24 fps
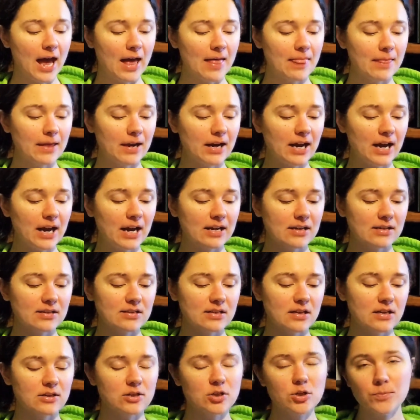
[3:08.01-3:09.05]
And then it
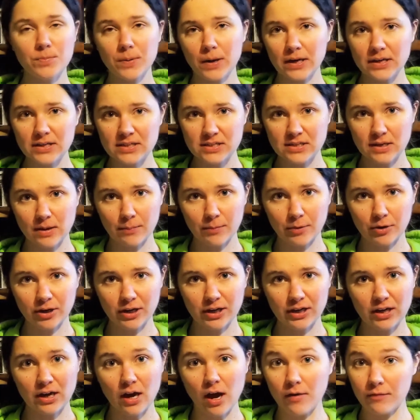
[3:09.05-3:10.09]
has a two-page
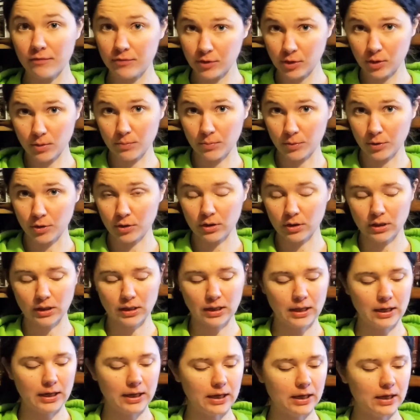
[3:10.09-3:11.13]
summary of your book
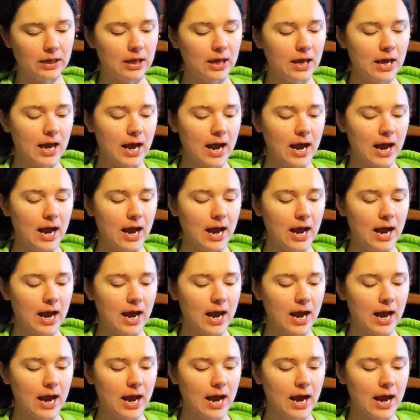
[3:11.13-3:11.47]
in it,